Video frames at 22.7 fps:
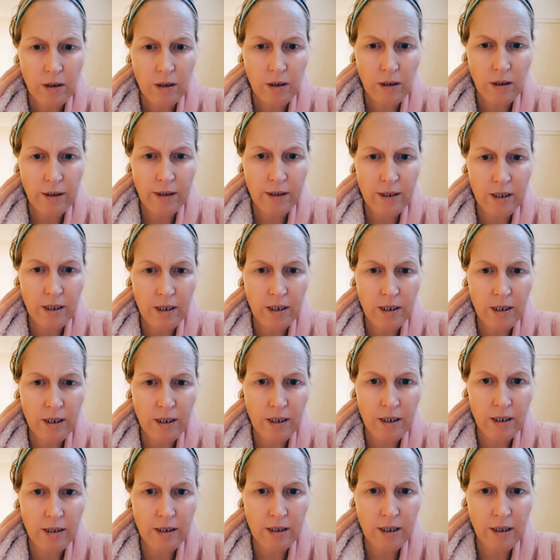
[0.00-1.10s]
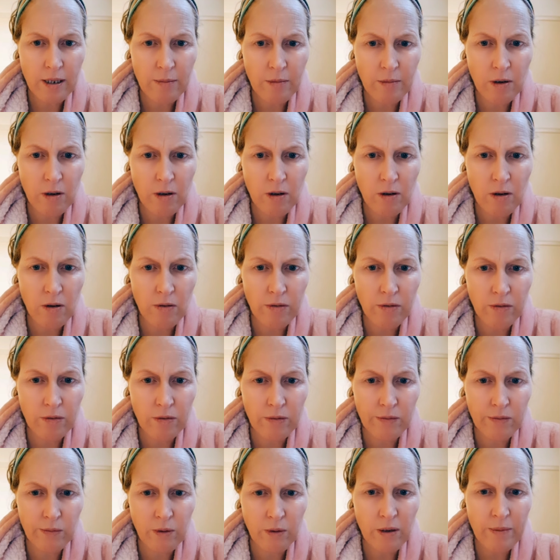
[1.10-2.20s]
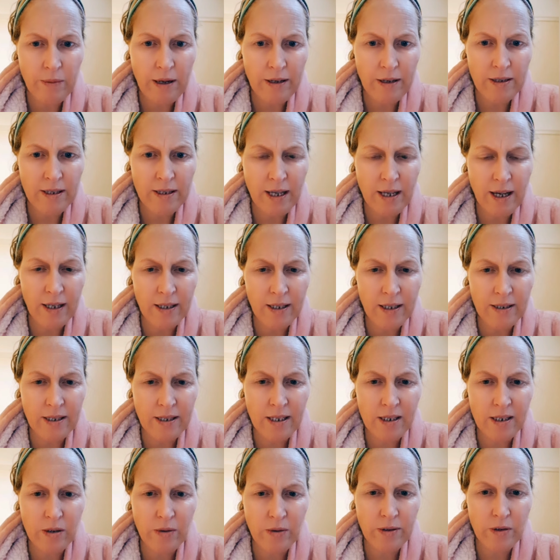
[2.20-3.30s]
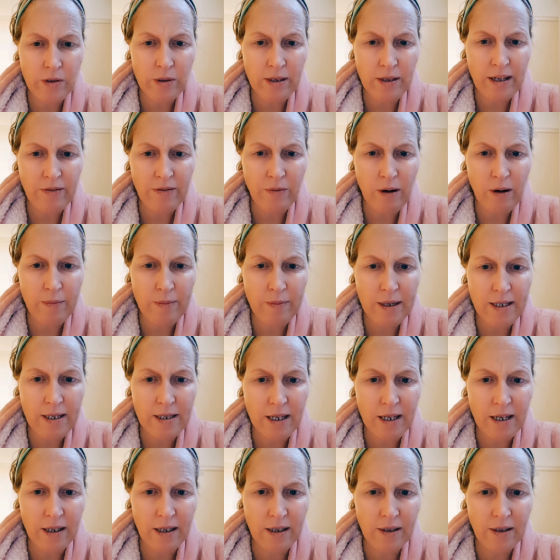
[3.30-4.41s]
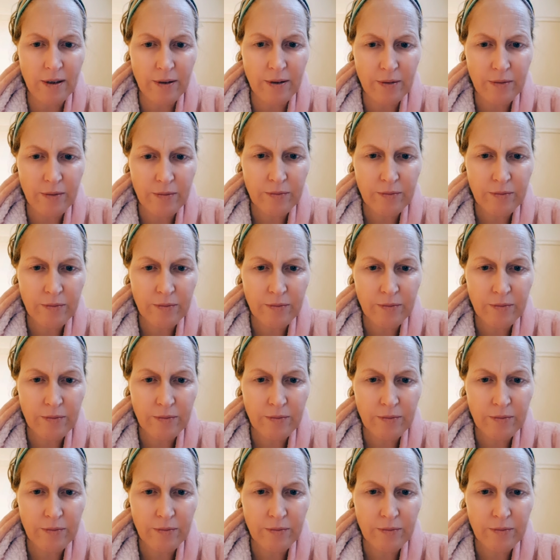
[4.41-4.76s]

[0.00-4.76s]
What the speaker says: I think he has come off. What about Zach? Is he still doing FYP, Zach?